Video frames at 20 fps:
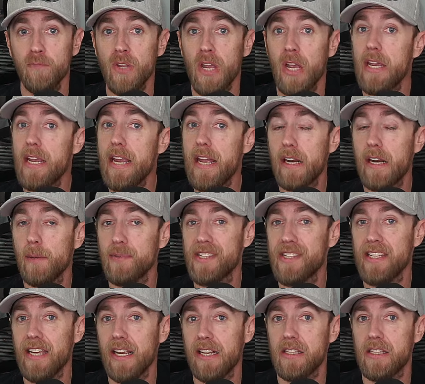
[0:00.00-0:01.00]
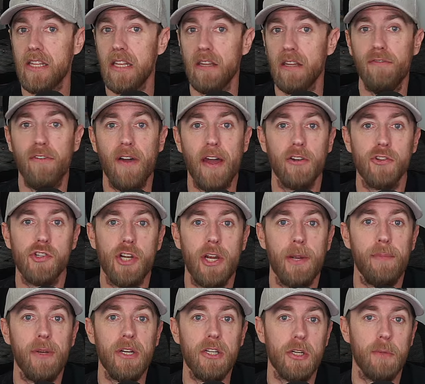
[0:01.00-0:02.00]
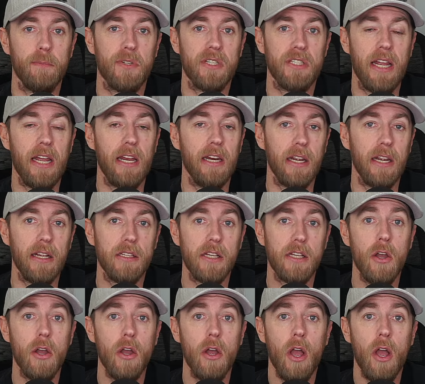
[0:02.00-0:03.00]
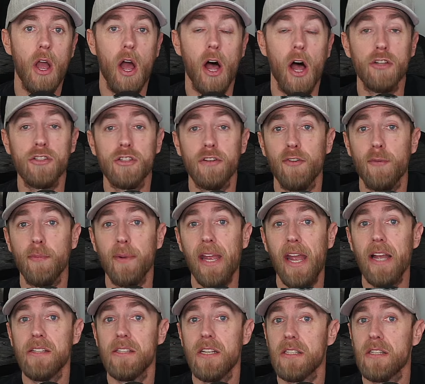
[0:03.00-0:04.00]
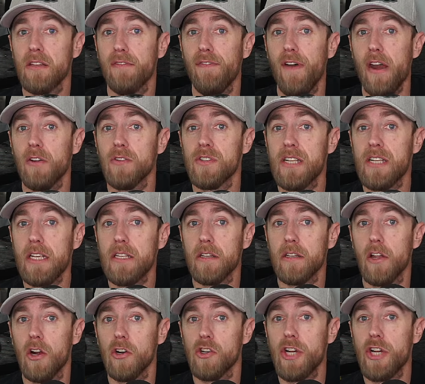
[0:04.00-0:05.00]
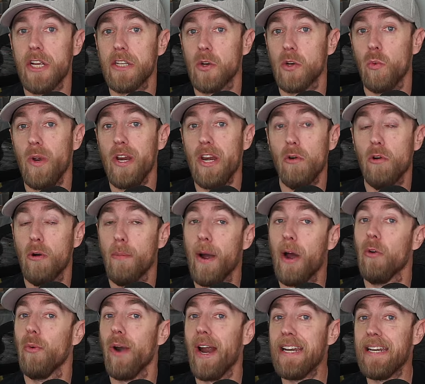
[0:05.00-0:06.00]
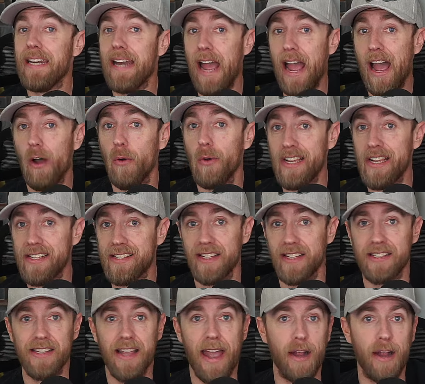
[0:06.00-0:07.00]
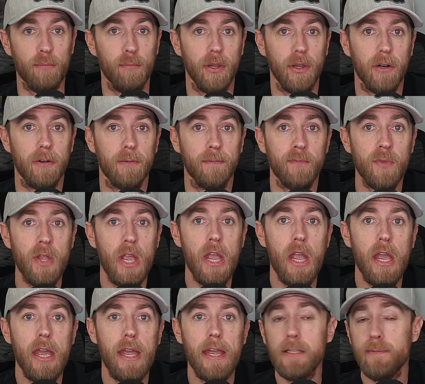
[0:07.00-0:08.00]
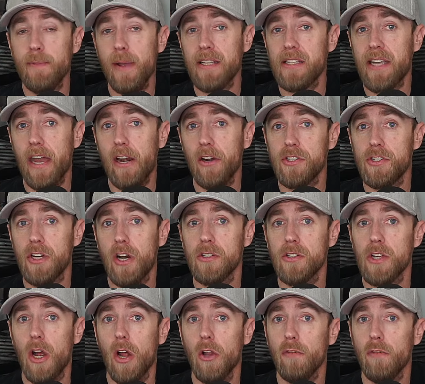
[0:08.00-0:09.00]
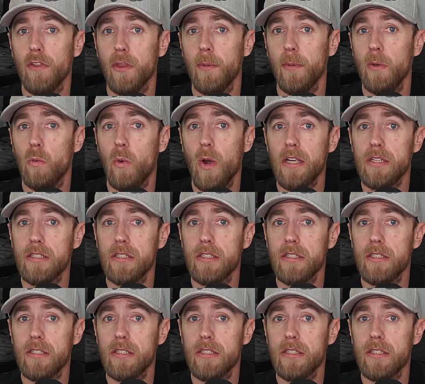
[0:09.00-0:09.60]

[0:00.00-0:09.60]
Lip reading: He ended up 6th in the final championship standings. Also from Kansas, the final season-long chaser we know about right now is Zach Blurton. He's made scattered starts all over the Midwest.